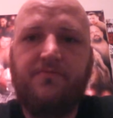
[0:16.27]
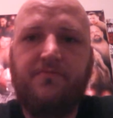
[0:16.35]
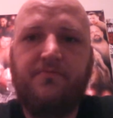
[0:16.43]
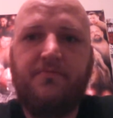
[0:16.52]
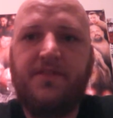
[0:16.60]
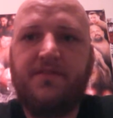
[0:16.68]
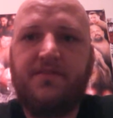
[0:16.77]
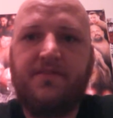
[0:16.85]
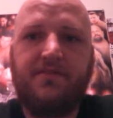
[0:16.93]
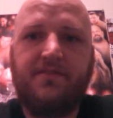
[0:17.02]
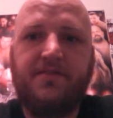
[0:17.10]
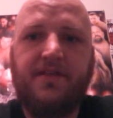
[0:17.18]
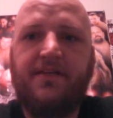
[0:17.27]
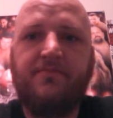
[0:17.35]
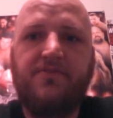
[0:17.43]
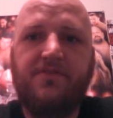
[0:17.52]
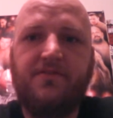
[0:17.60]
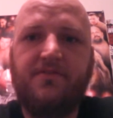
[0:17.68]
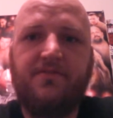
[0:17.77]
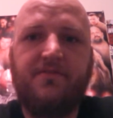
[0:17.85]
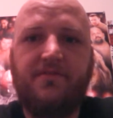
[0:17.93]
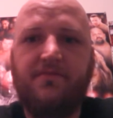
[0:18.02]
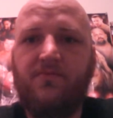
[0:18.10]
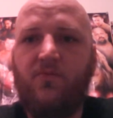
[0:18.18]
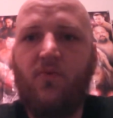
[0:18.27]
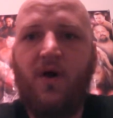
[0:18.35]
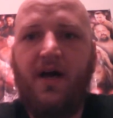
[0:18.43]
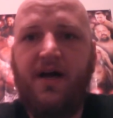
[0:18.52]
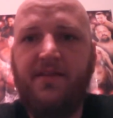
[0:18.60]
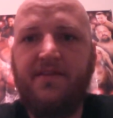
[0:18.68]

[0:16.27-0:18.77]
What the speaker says: misconceptions of why